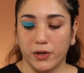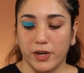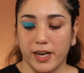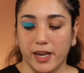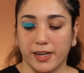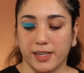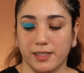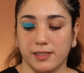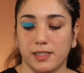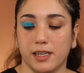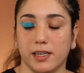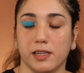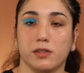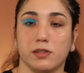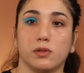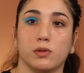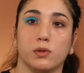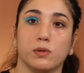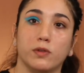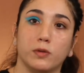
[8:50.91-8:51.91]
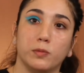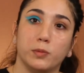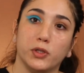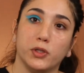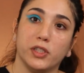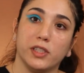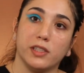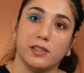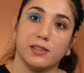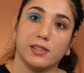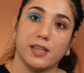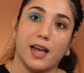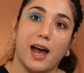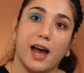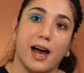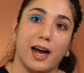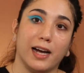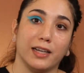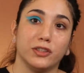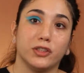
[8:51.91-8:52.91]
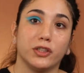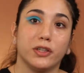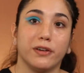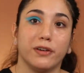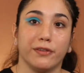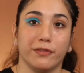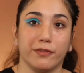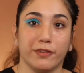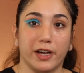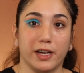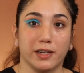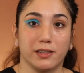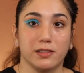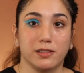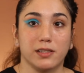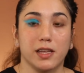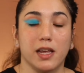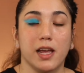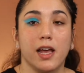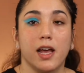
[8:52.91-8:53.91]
ahead and take Suva Beauty's Hydra Effects